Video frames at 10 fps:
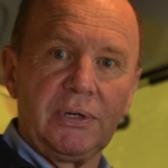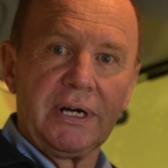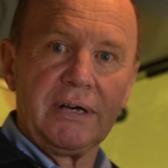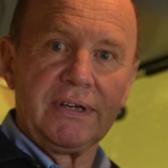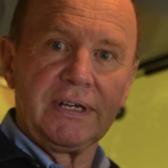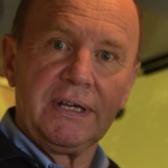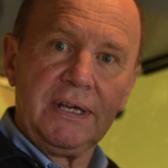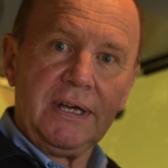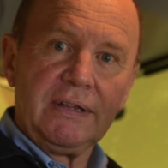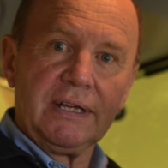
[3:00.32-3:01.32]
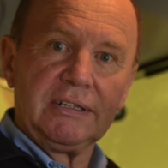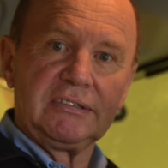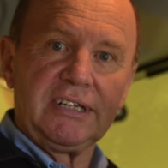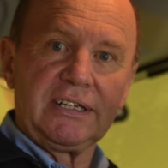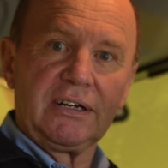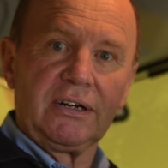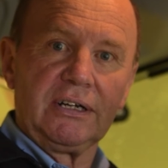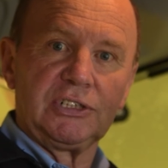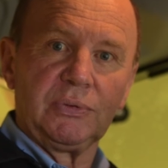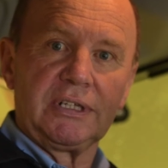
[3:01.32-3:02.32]
driving, then the second
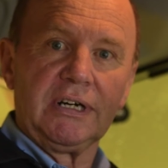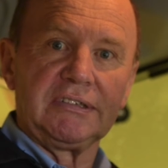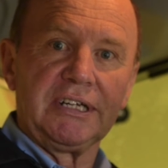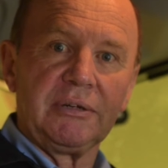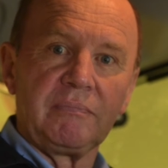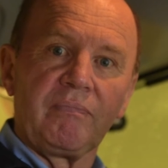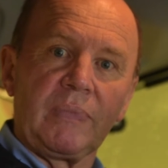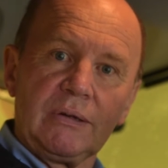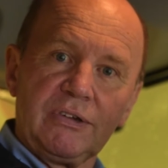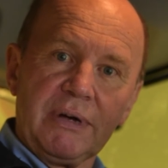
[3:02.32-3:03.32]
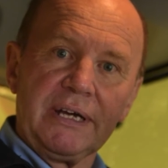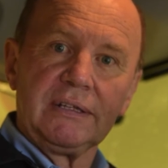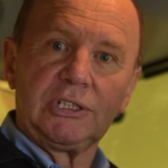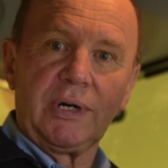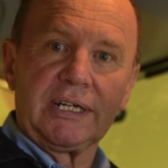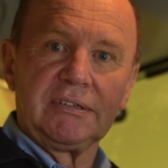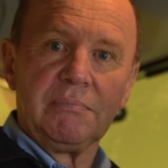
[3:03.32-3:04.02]
clutch would cut in to make the tractor